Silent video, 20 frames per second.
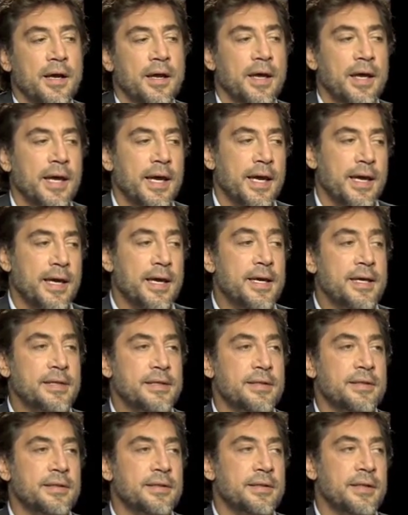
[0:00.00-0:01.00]
he
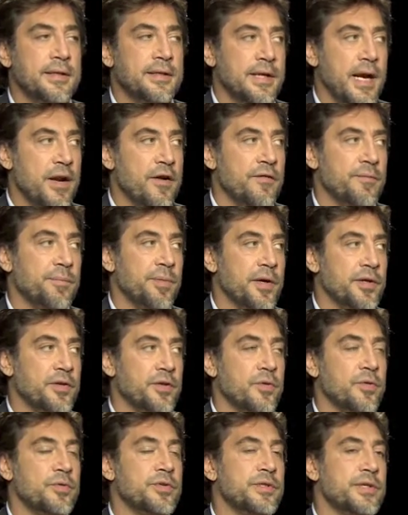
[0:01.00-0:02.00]
is this kind of person
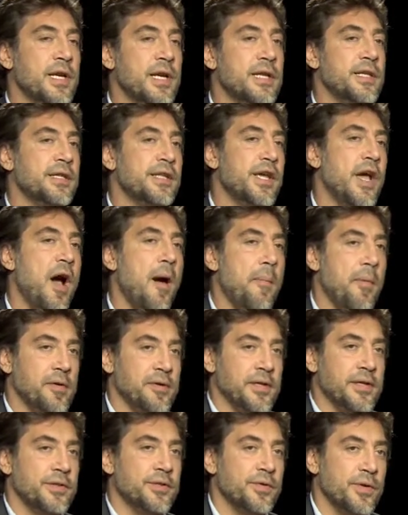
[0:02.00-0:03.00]
who's telling the
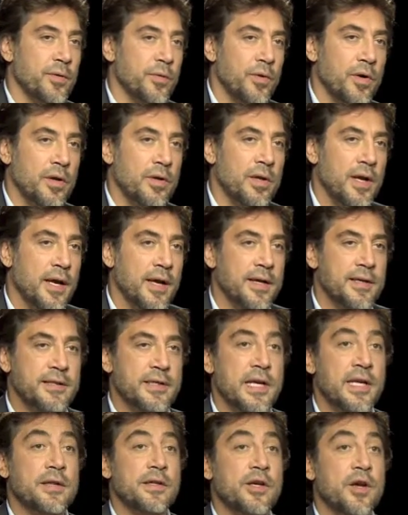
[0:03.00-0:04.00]
opposite to the world, and he's
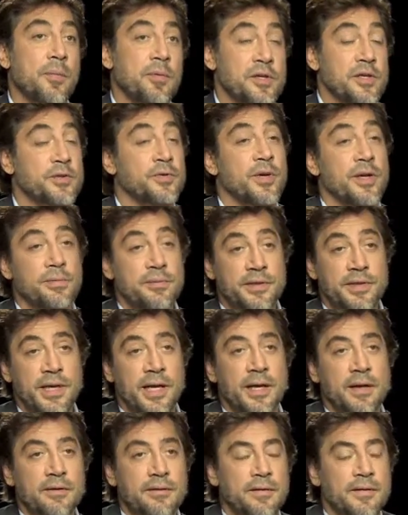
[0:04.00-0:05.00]
telling the opposite to
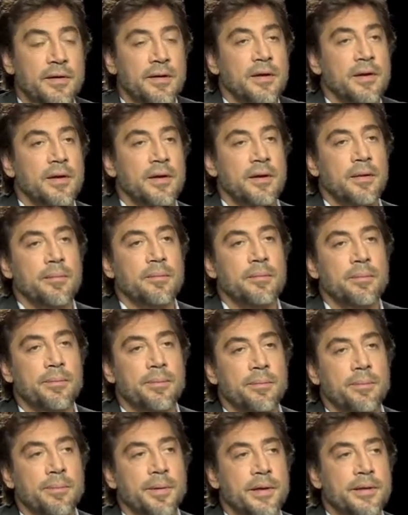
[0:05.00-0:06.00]
himself.
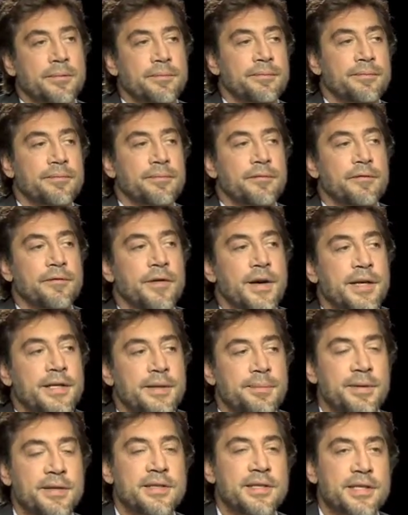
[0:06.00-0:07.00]
But very
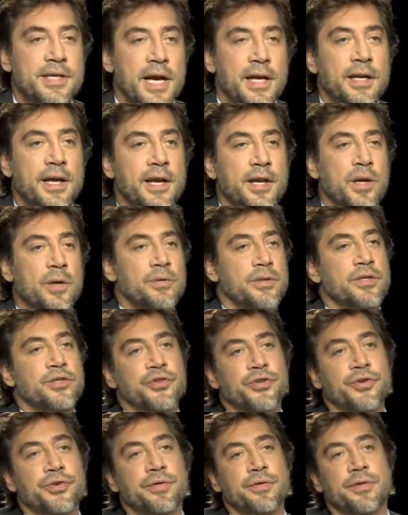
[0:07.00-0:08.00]
deep inside, he knows the
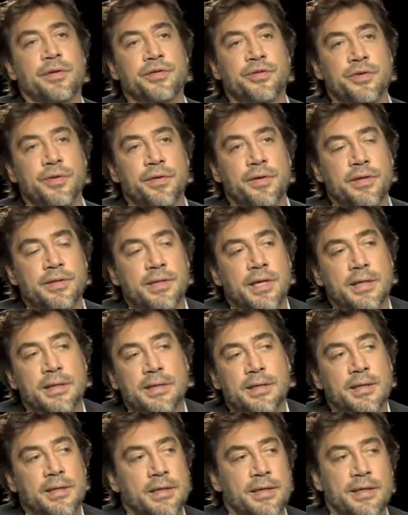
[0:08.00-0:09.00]
truth. The truth is that
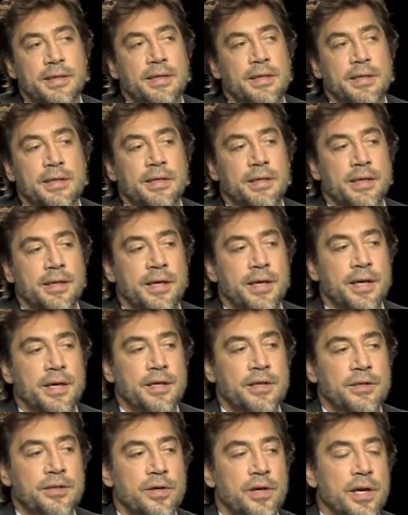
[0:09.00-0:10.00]
he
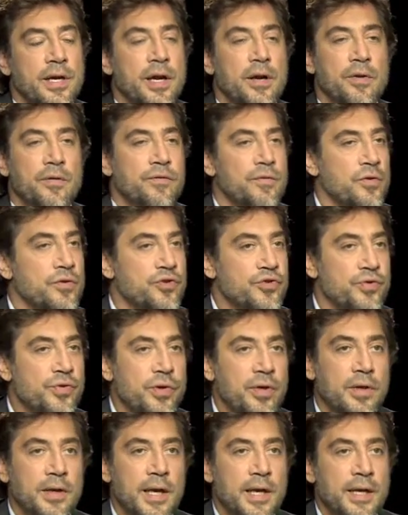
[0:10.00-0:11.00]
is totally out of
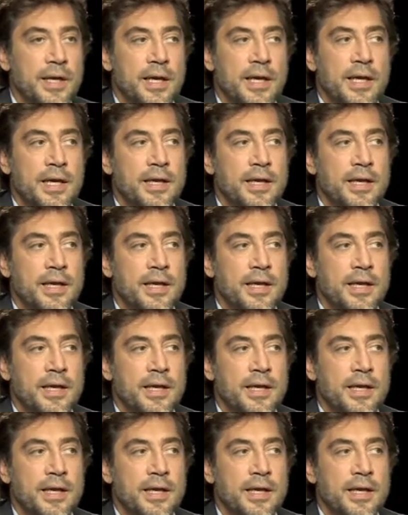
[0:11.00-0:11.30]
control, and